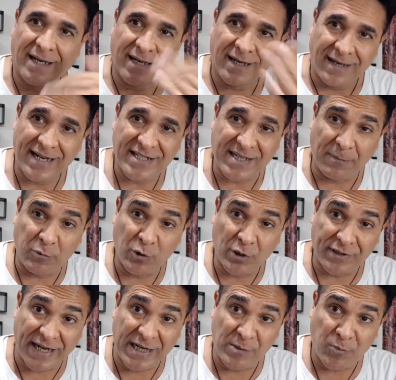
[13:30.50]
Let's come to the
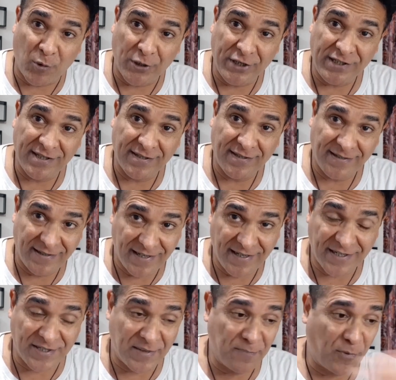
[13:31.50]
10th point.
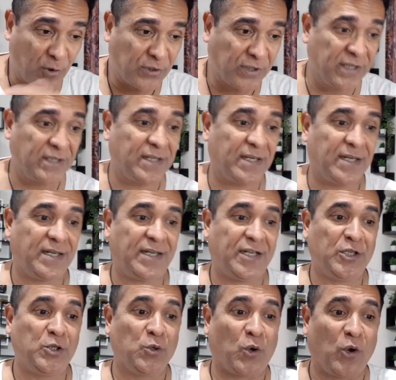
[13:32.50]
It's important.
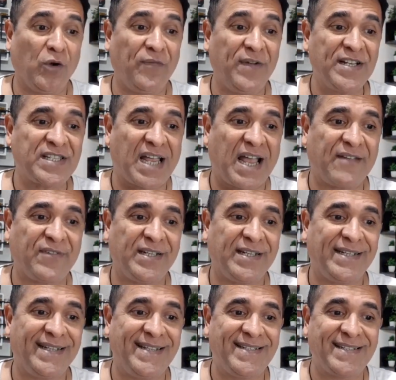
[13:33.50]
You always have
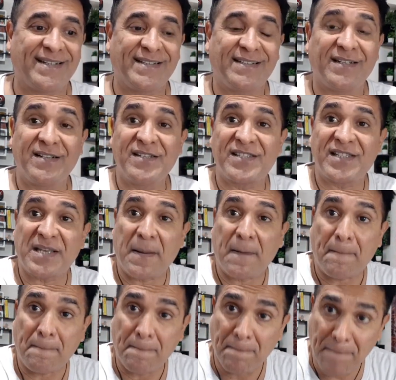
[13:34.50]
each other's
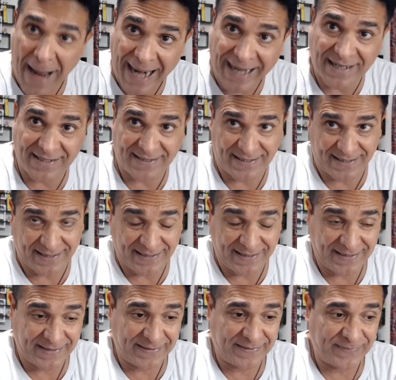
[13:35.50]
backs.
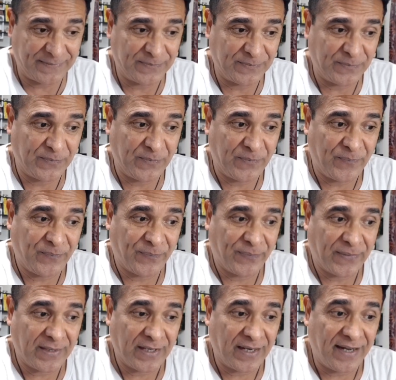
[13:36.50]

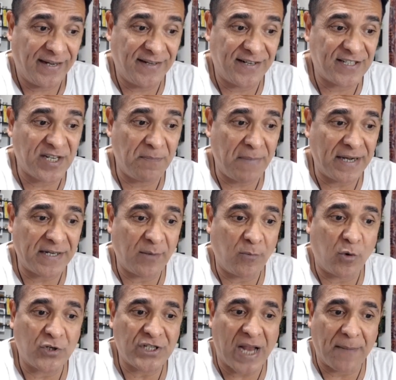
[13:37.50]
It doesn't matter
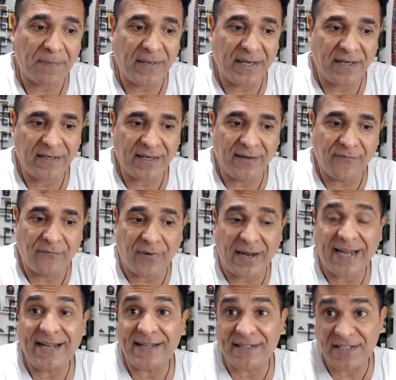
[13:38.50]
what's happening and why
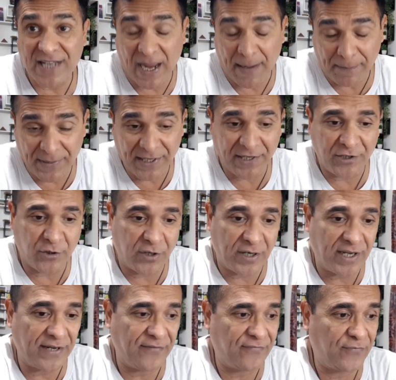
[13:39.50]
it is happening in your
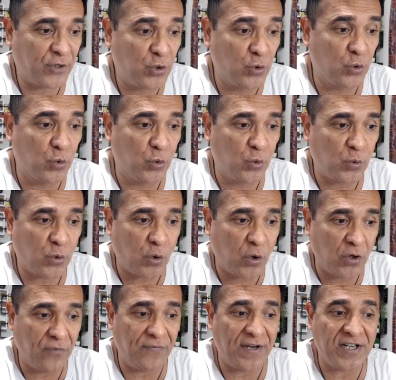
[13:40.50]
life. You
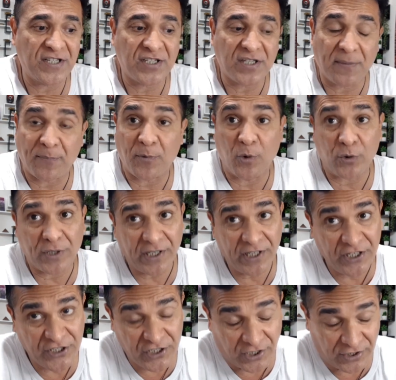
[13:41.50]
always support
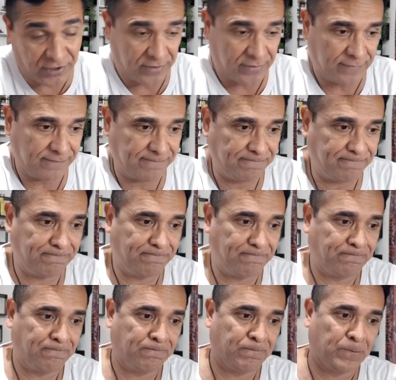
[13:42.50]
each other.
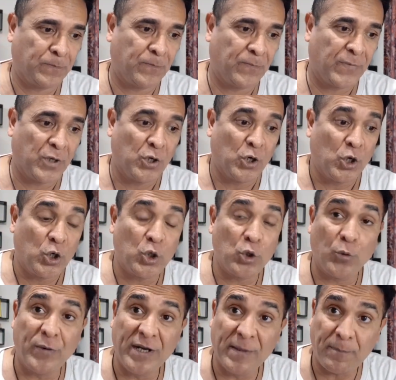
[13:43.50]
You
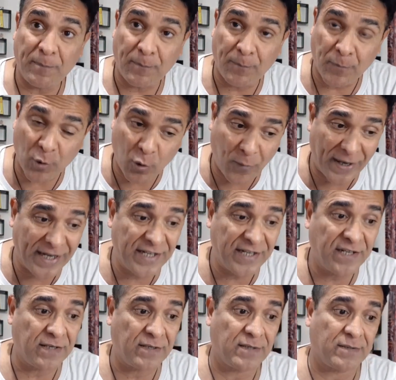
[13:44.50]
will provide